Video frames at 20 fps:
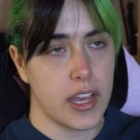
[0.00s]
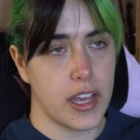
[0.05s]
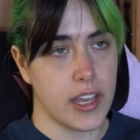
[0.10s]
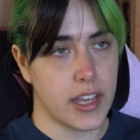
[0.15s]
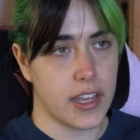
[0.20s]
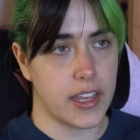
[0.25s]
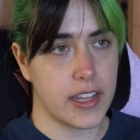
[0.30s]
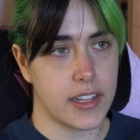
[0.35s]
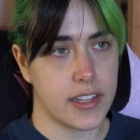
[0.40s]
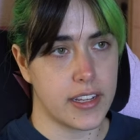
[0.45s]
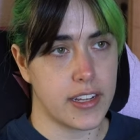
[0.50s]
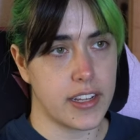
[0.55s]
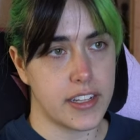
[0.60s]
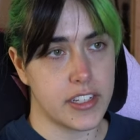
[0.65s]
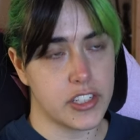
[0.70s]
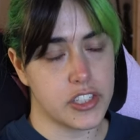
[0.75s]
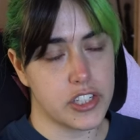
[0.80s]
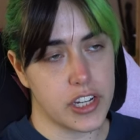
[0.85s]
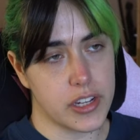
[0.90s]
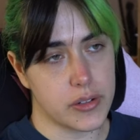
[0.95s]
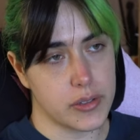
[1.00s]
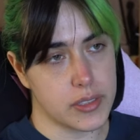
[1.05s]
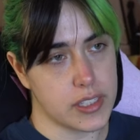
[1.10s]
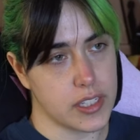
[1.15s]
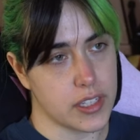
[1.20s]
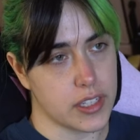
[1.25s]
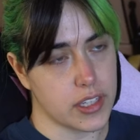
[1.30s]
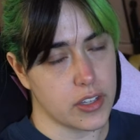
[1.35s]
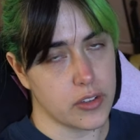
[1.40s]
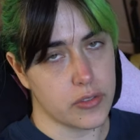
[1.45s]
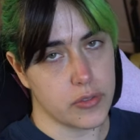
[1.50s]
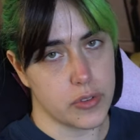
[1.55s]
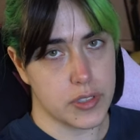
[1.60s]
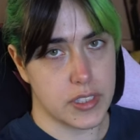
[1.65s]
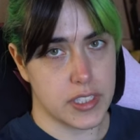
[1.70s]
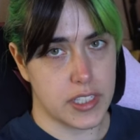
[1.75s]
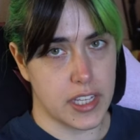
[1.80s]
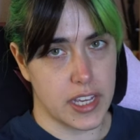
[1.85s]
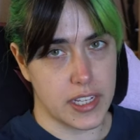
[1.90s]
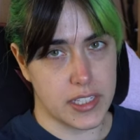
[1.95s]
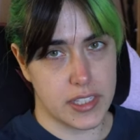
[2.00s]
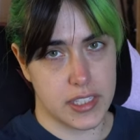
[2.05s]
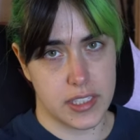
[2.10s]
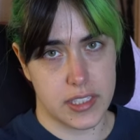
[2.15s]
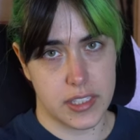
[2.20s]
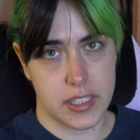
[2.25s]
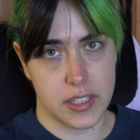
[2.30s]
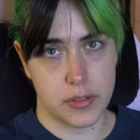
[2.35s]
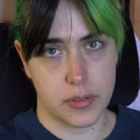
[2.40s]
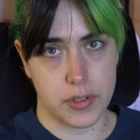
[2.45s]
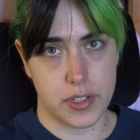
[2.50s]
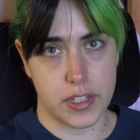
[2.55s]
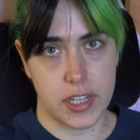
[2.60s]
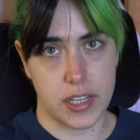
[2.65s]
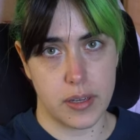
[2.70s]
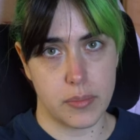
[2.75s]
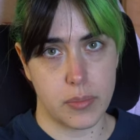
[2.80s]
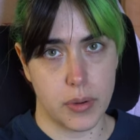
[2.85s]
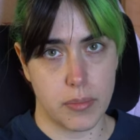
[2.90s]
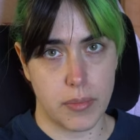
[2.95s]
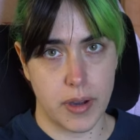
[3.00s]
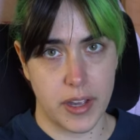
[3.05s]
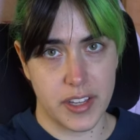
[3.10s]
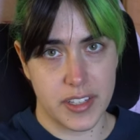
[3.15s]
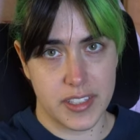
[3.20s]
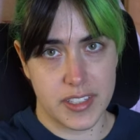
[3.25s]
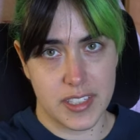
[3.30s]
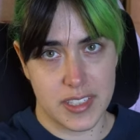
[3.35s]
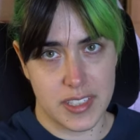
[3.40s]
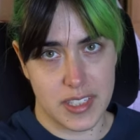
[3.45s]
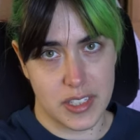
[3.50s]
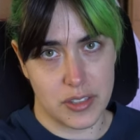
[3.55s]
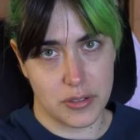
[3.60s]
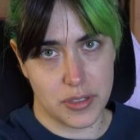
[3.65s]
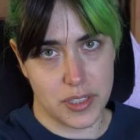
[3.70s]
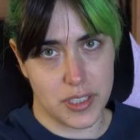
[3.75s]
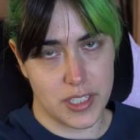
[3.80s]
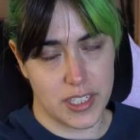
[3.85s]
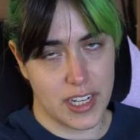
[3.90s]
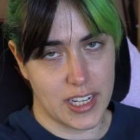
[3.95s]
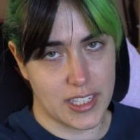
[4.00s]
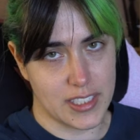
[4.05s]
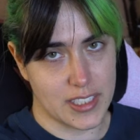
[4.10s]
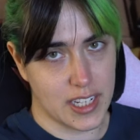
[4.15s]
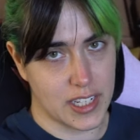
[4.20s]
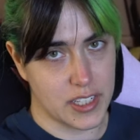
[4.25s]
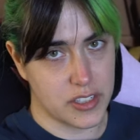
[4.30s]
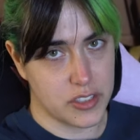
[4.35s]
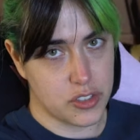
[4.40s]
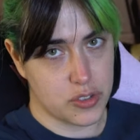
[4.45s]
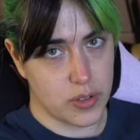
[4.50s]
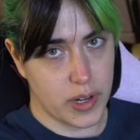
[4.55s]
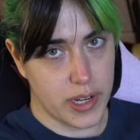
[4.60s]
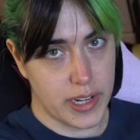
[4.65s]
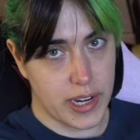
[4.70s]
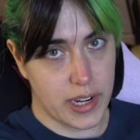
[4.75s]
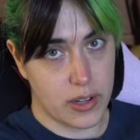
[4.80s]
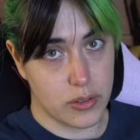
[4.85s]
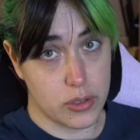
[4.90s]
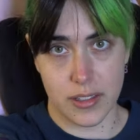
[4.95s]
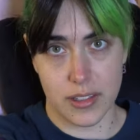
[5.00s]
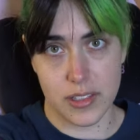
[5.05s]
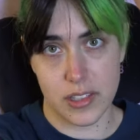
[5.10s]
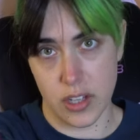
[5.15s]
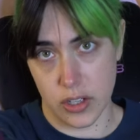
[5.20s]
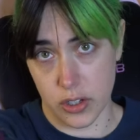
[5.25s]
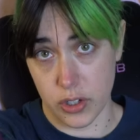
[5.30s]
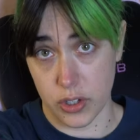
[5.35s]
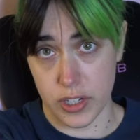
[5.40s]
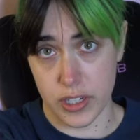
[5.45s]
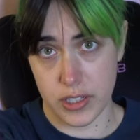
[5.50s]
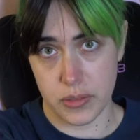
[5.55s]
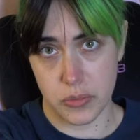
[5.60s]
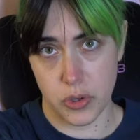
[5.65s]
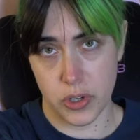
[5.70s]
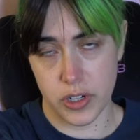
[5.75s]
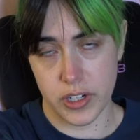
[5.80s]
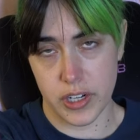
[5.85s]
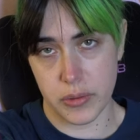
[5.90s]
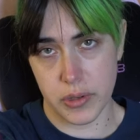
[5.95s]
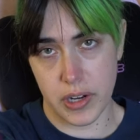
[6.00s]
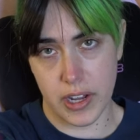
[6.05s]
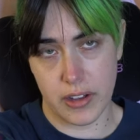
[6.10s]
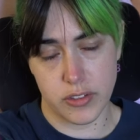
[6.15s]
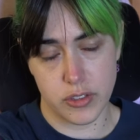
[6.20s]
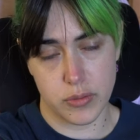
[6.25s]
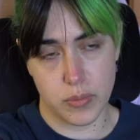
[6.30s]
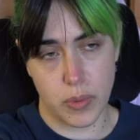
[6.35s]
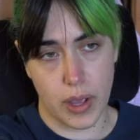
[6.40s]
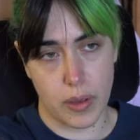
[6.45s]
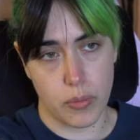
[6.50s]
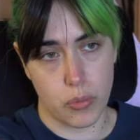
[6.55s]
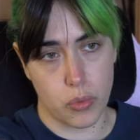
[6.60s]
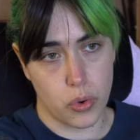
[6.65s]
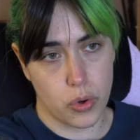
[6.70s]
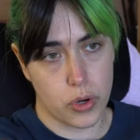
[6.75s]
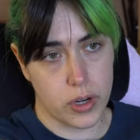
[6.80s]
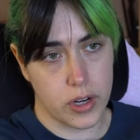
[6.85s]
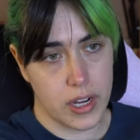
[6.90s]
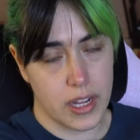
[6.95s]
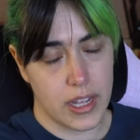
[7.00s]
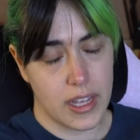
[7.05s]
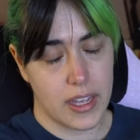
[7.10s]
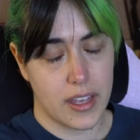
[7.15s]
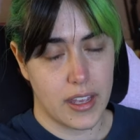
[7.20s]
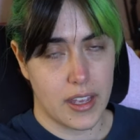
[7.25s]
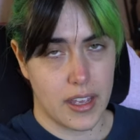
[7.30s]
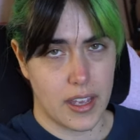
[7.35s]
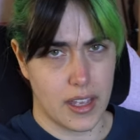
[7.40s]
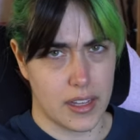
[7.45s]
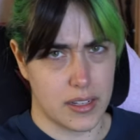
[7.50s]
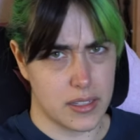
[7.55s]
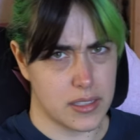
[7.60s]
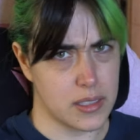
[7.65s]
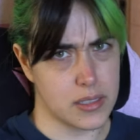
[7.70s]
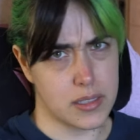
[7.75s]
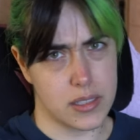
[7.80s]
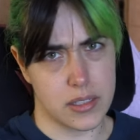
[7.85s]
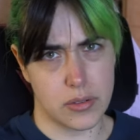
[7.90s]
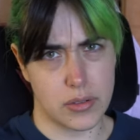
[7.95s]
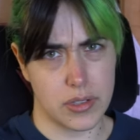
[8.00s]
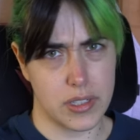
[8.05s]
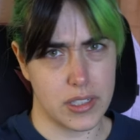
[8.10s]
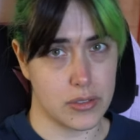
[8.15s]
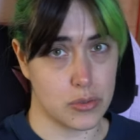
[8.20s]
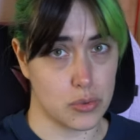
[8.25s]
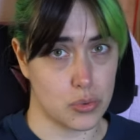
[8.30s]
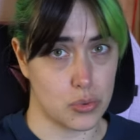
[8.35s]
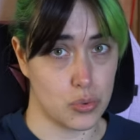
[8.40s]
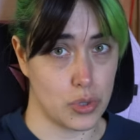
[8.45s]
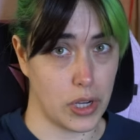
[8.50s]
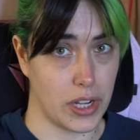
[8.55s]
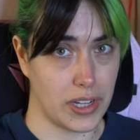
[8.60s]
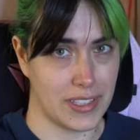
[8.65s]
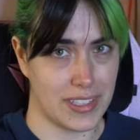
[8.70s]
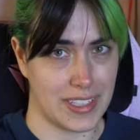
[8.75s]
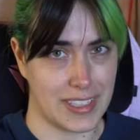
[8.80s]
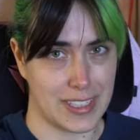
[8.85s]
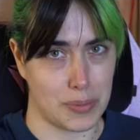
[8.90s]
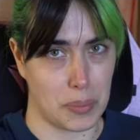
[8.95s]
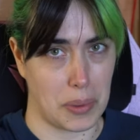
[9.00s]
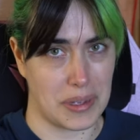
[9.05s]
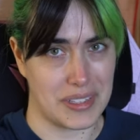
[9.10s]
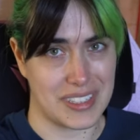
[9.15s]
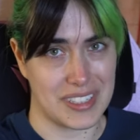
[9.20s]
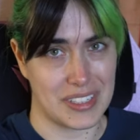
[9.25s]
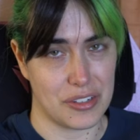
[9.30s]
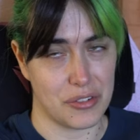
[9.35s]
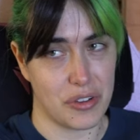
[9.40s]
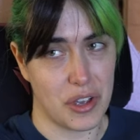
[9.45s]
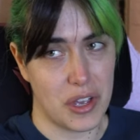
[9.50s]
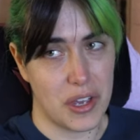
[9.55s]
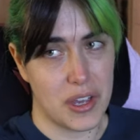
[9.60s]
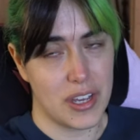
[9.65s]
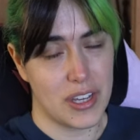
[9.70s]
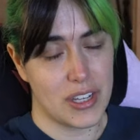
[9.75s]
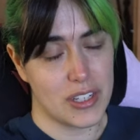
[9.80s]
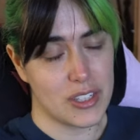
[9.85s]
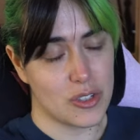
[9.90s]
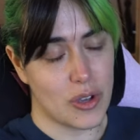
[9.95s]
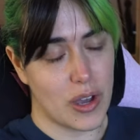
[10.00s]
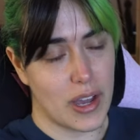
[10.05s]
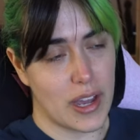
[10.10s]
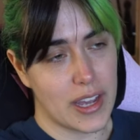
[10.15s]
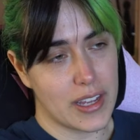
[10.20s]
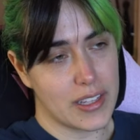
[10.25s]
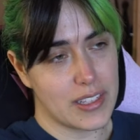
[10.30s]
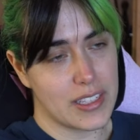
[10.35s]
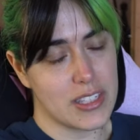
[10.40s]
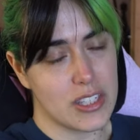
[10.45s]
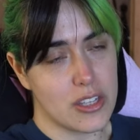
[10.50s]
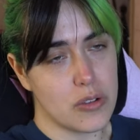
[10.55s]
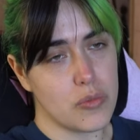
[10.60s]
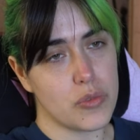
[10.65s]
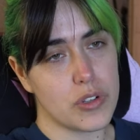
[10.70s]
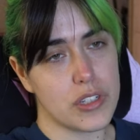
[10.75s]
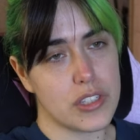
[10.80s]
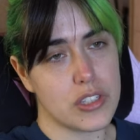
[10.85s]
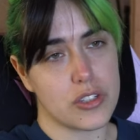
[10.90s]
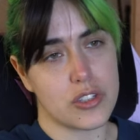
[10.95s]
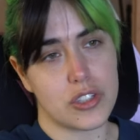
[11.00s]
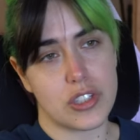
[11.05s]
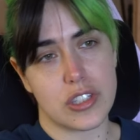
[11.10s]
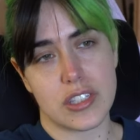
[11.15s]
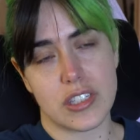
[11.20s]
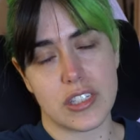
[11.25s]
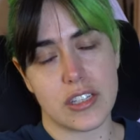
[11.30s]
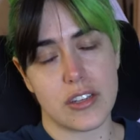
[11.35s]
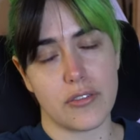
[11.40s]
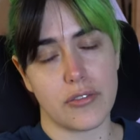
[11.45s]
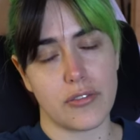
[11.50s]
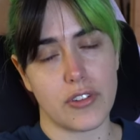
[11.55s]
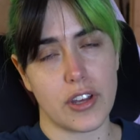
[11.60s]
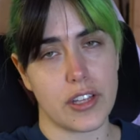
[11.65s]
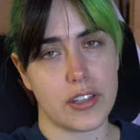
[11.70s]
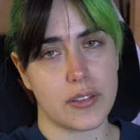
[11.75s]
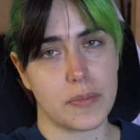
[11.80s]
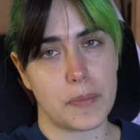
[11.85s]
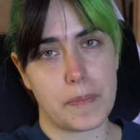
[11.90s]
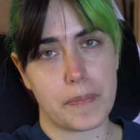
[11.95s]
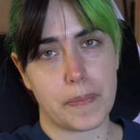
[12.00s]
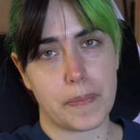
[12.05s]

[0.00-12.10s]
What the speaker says: and initially I was thinking of using XTC 3D, but my XTC 3D has kind of dried out. It's not good anymore and I would have to buy more. XTC 3D is really expensive. So I did some research to see if like